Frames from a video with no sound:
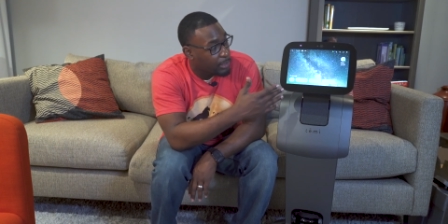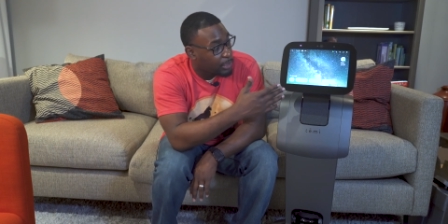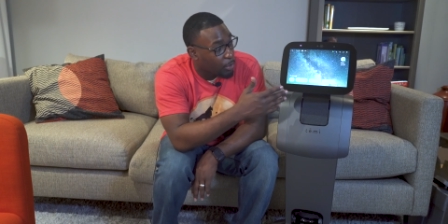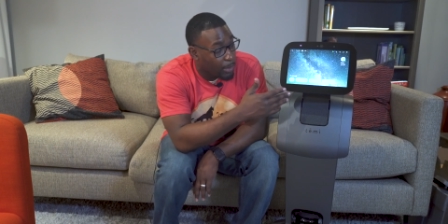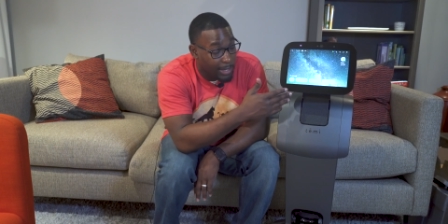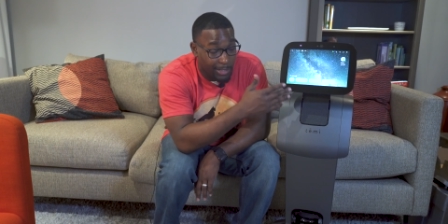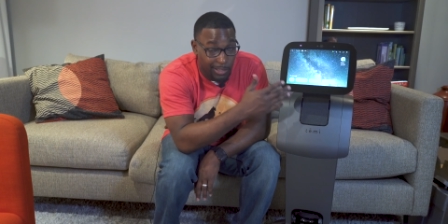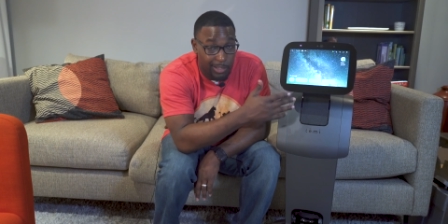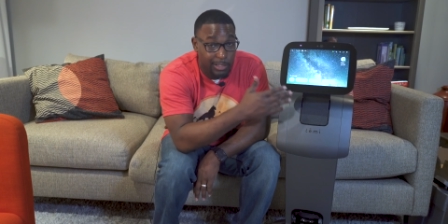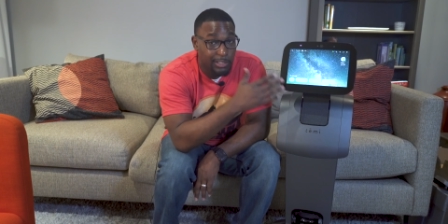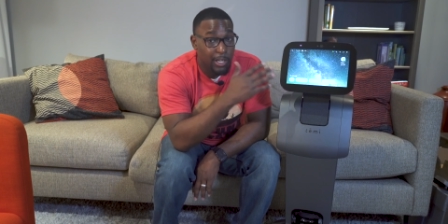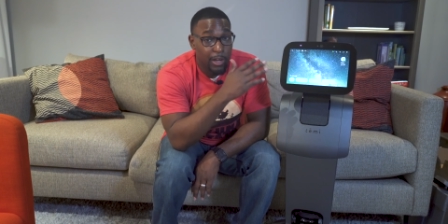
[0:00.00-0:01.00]
So it
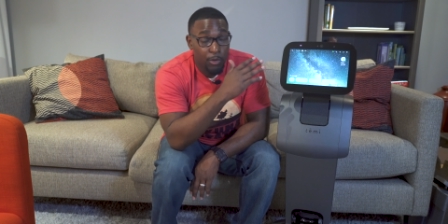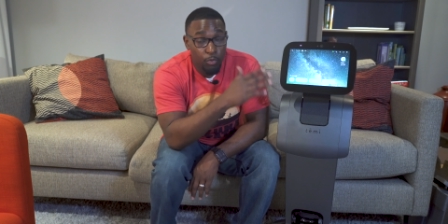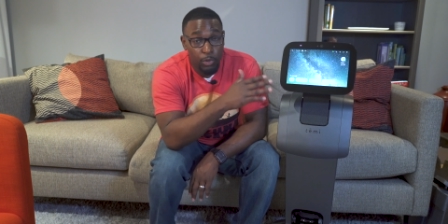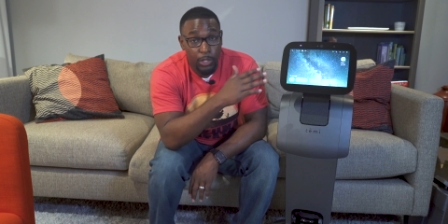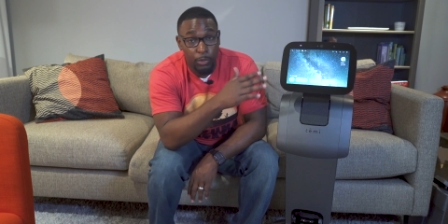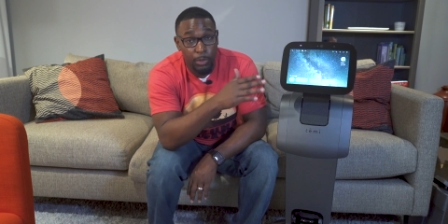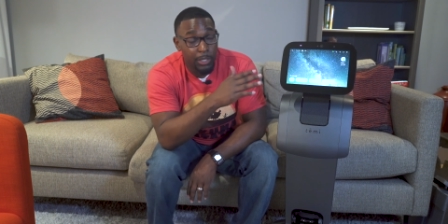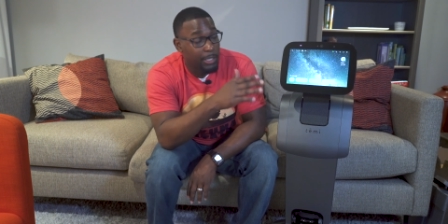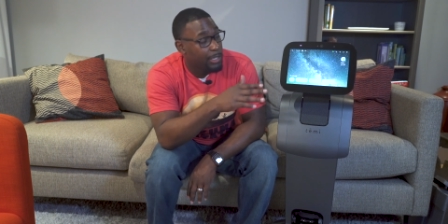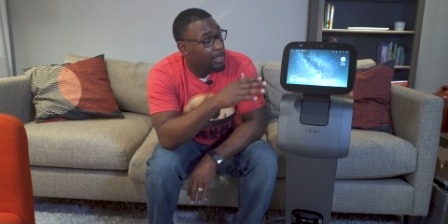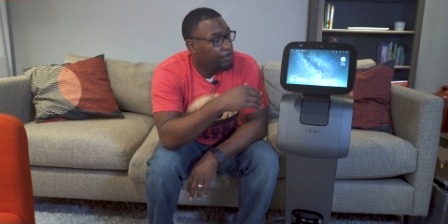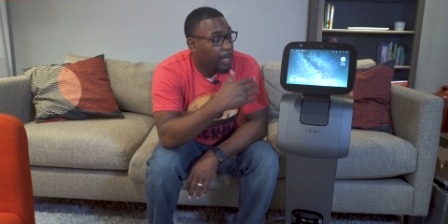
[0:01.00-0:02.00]
looks really good.